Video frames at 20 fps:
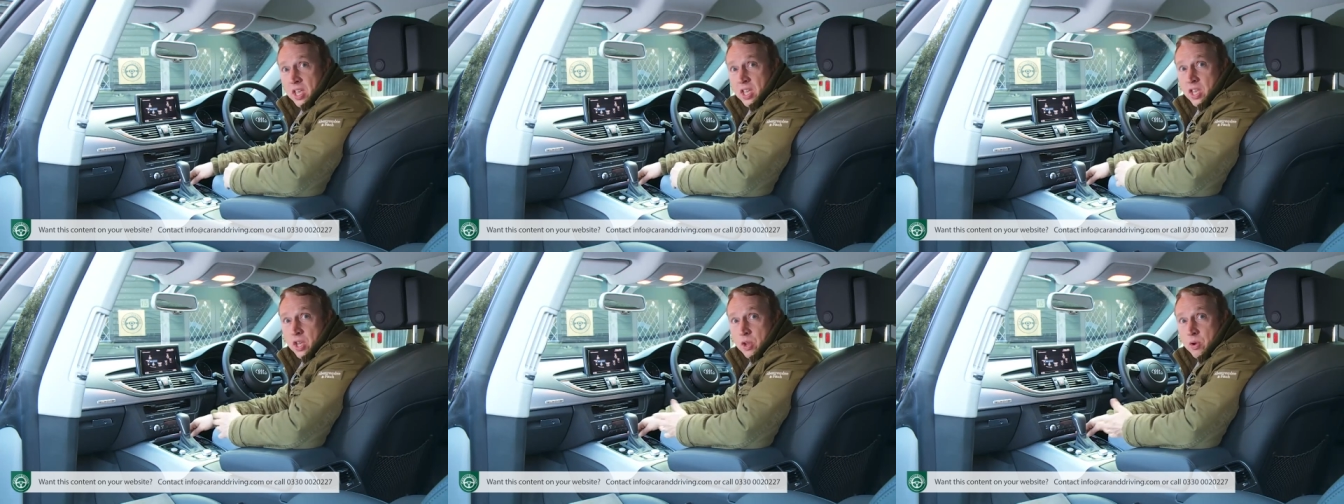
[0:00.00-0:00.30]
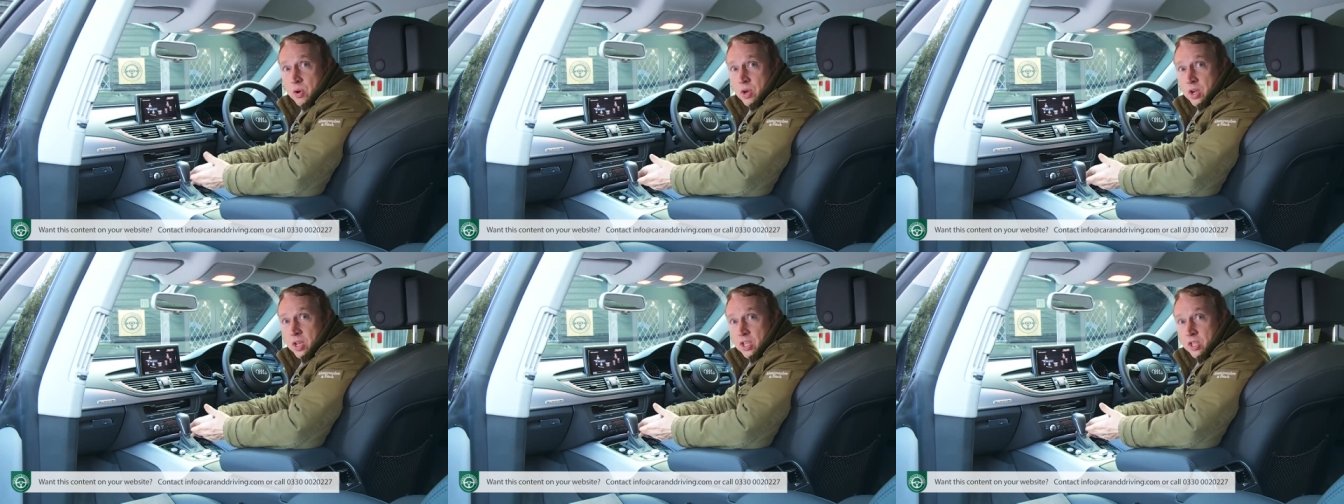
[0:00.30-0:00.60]
you
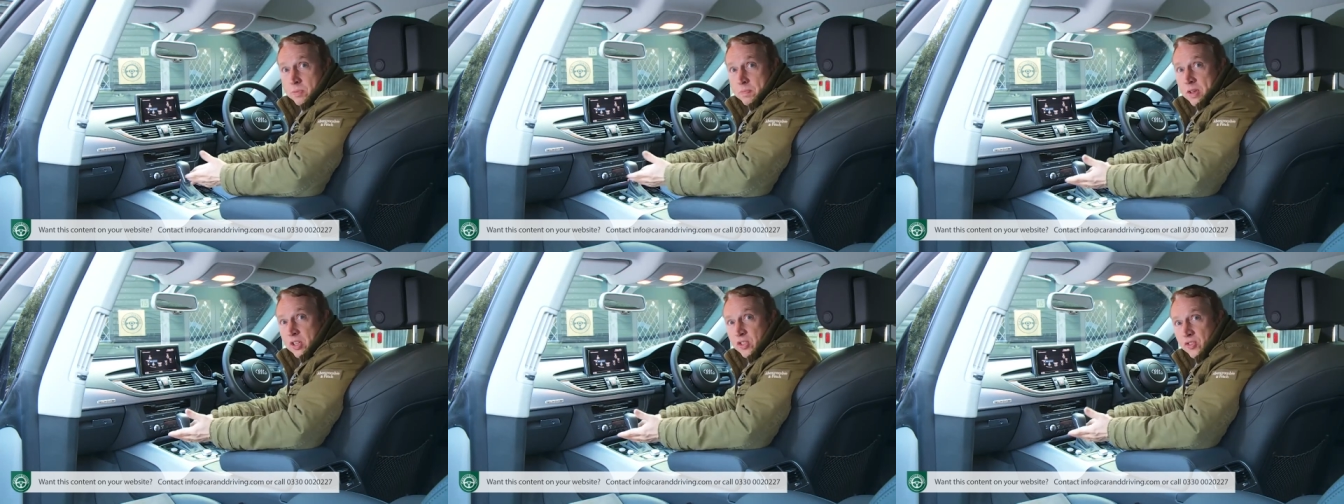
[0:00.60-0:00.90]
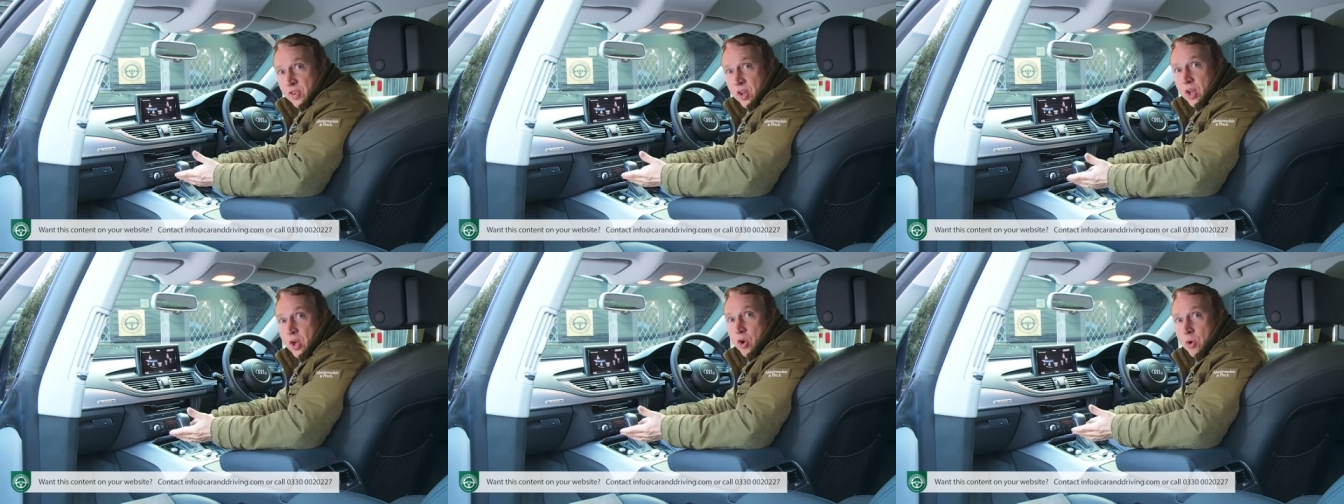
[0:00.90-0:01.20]
can
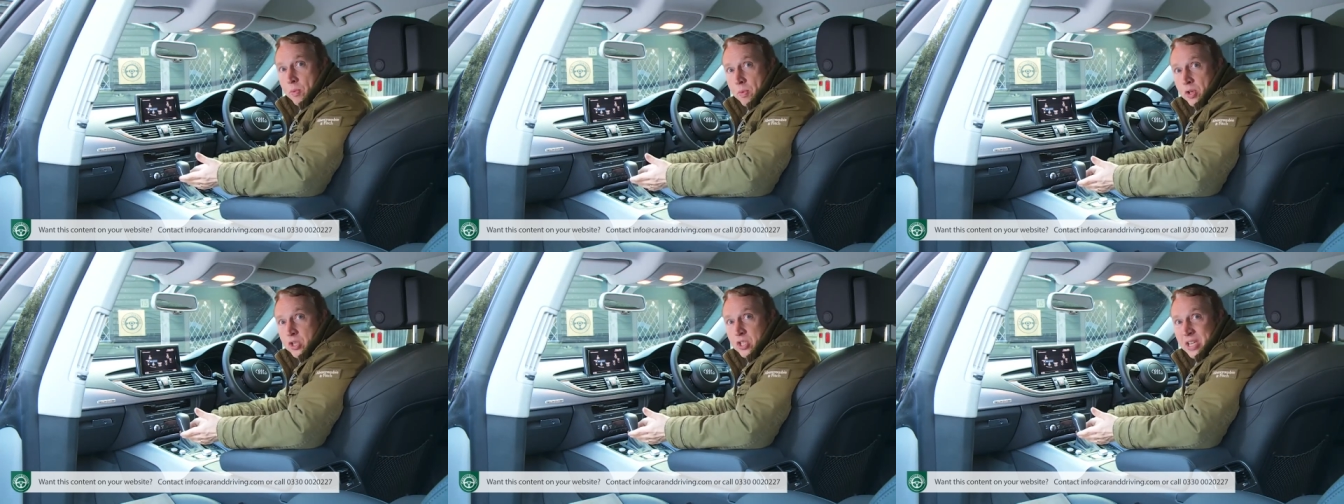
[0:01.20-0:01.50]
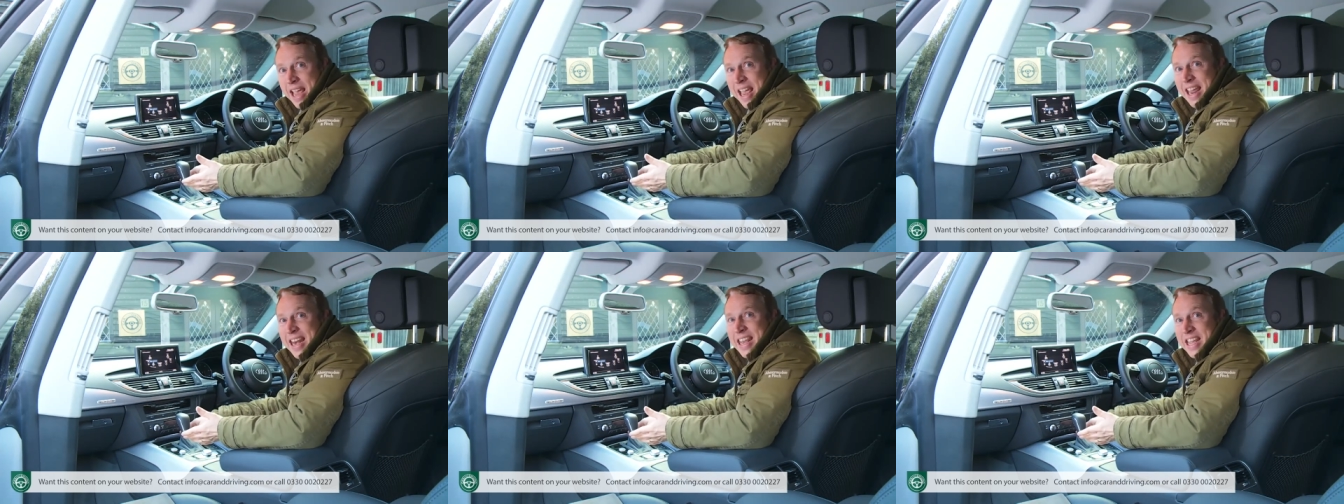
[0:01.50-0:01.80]
specify almost
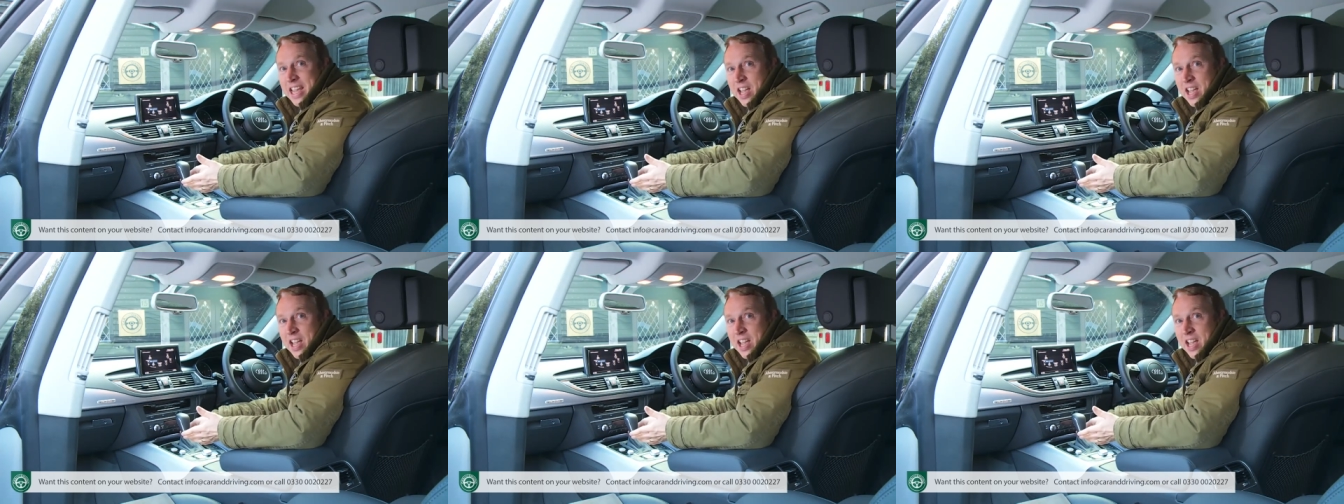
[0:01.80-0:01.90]
any